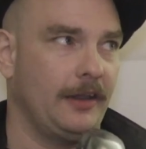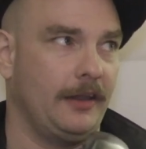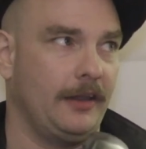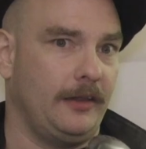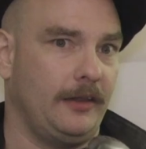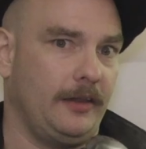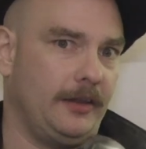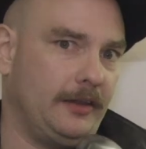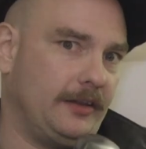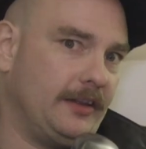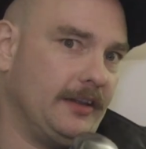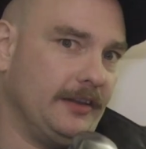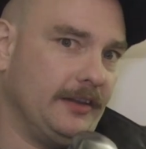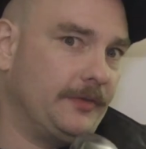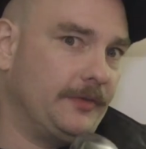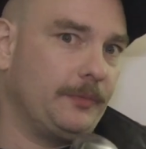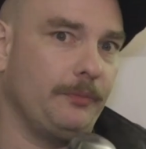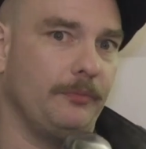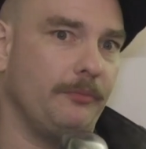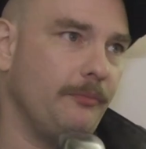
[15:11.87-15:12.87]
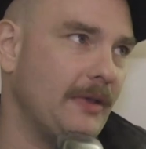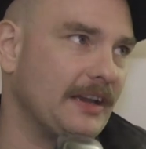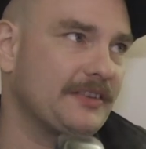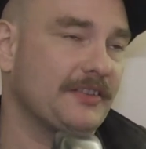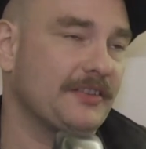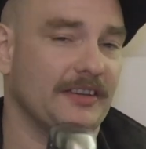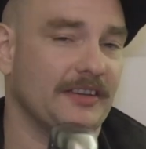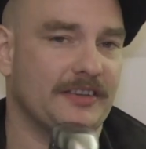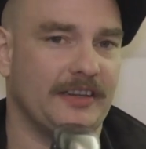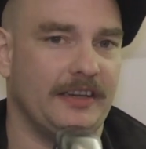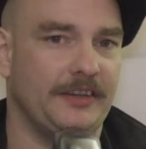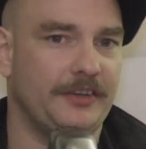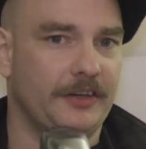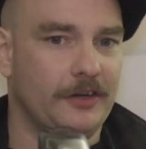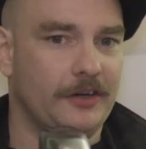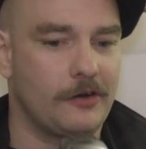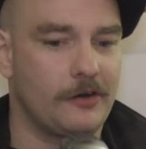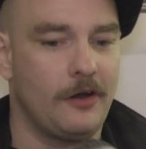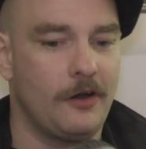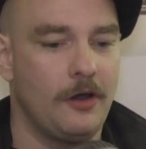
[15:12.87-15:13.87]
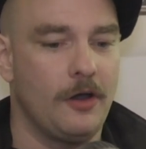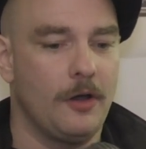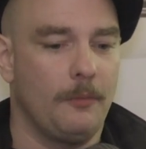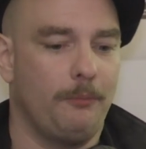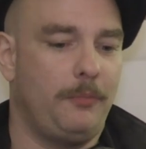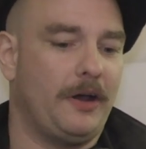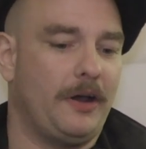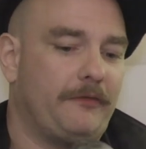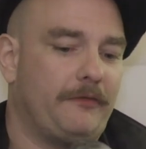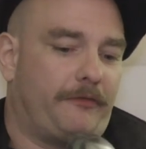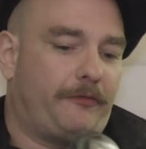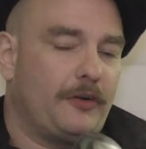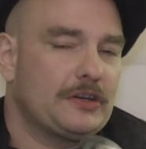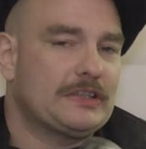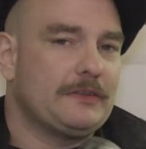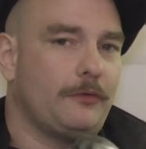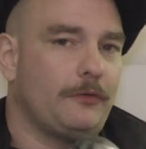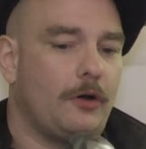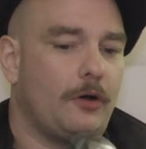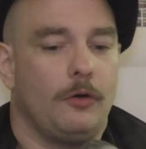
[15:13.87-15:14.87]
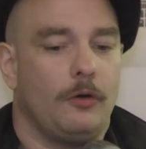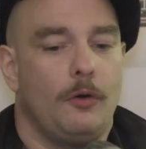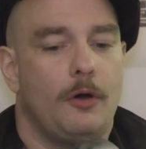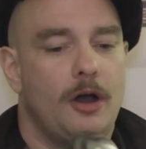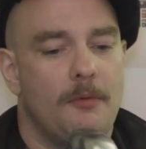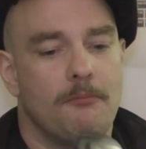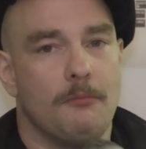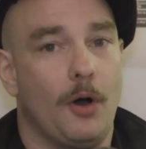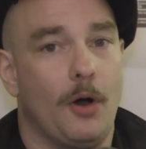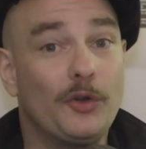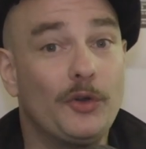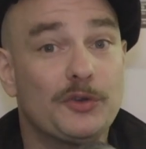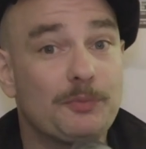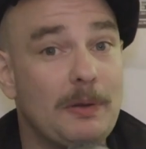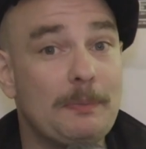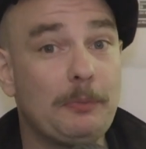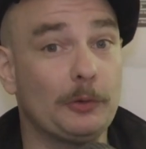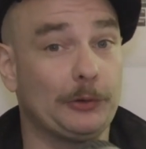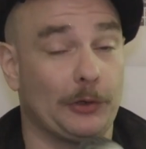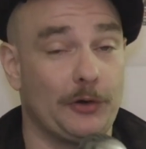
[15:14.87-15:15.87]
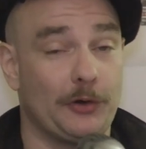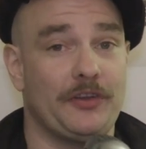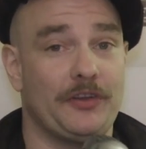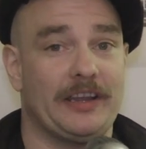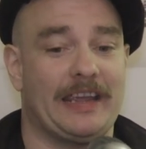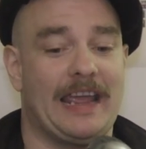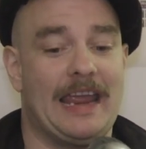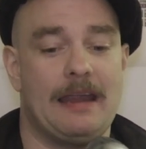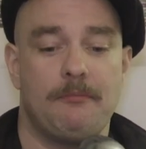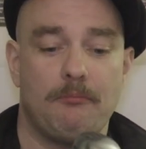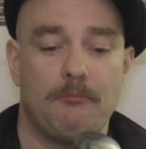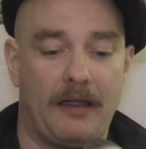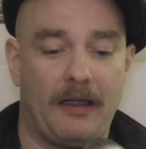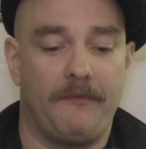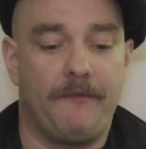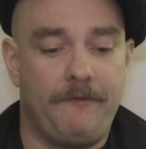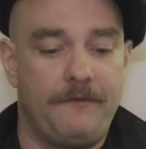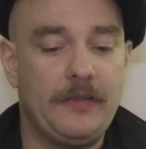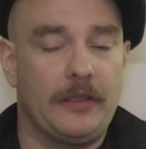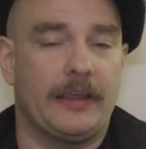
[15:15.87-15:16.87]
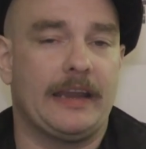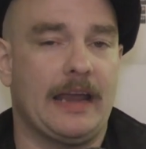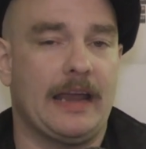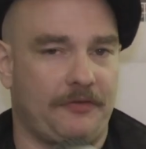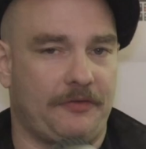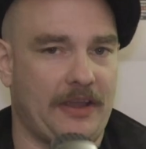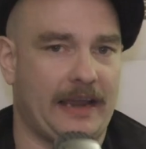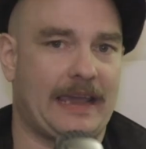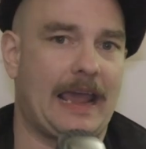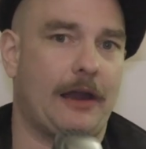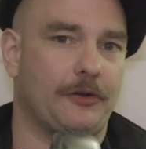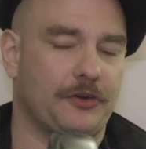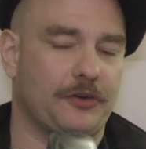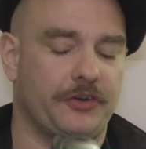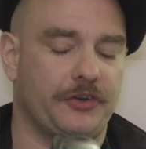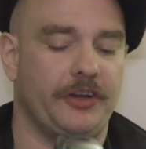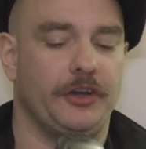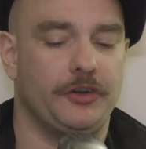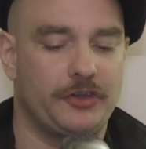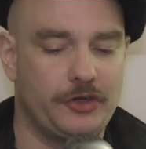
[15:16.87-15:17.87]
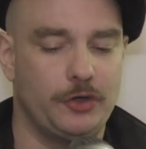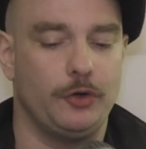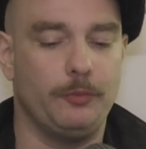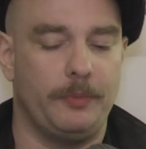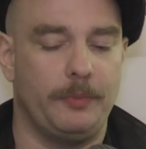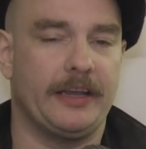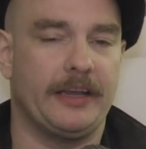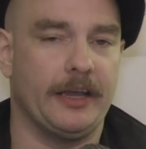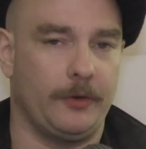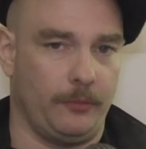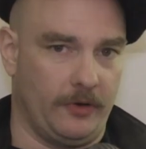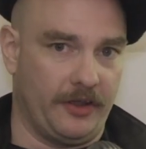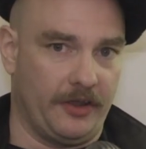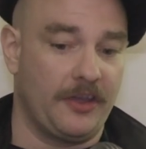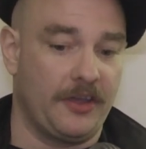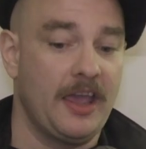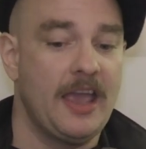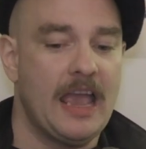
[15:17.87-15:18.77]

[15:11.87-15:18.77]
is, makes things easier, but first of all, most people learn the game by filling out that character sheet to begin with.